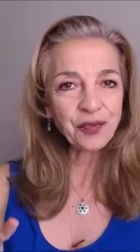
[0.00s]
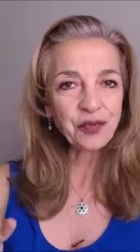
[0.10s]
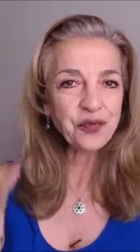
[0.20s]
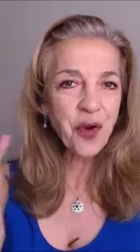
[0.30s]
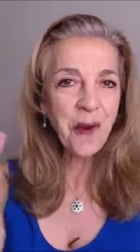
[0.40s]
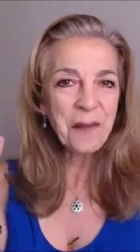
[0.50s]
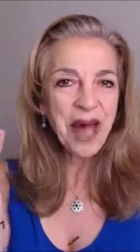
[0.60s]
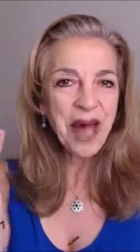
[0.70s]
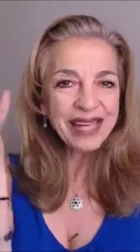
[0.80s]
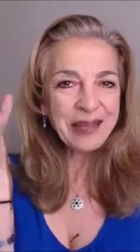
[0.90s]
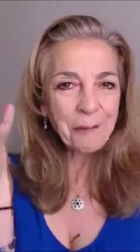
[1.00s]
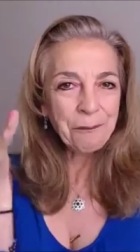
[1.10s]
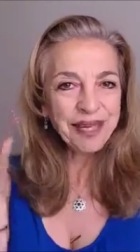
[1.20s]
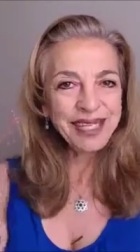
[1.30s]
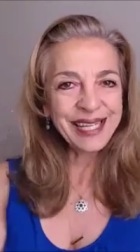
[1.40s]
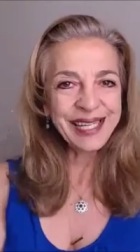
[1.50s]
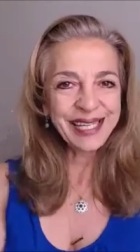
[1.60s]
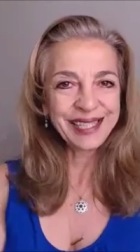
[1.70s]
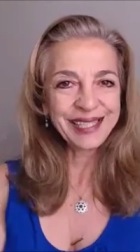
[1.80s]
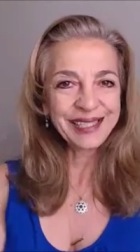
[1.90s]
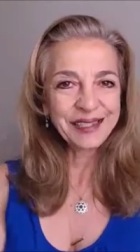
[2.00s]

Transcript: from the beginning